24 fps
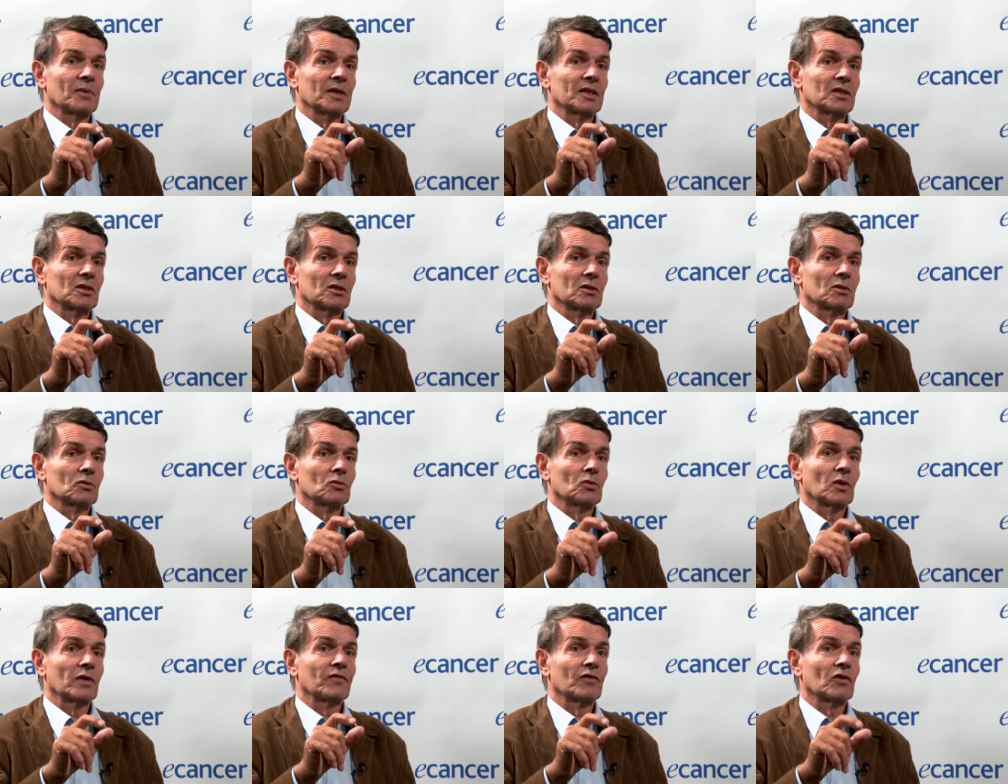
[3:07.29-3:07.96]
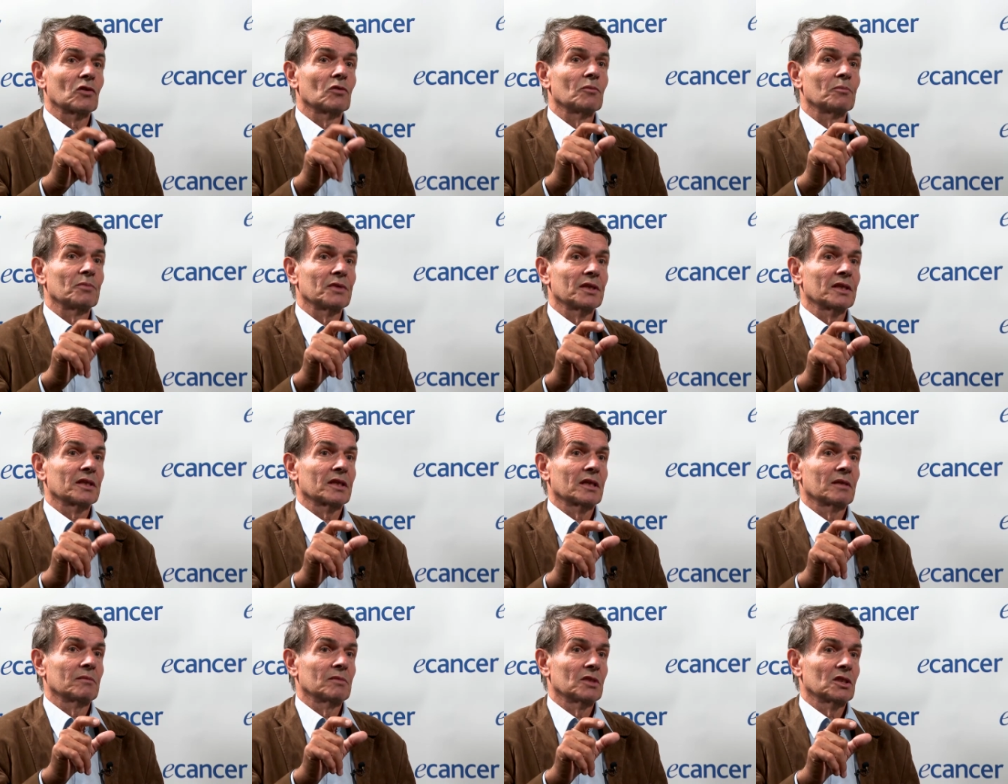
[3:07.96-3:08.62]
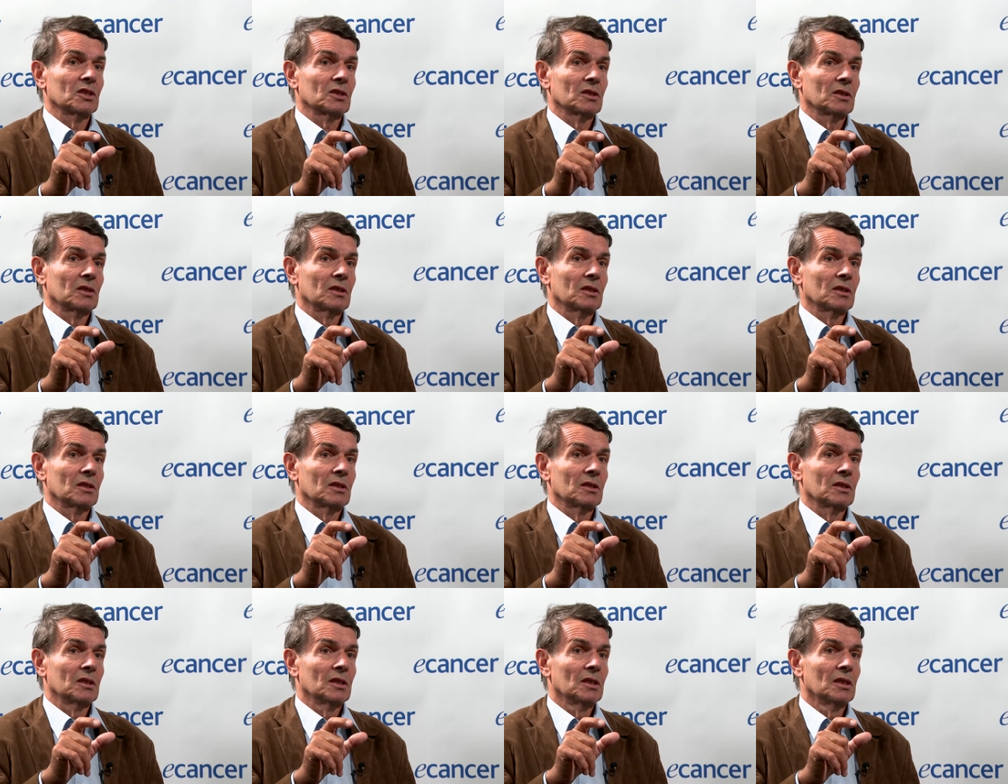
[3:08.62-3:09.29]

patients who have complete remission here.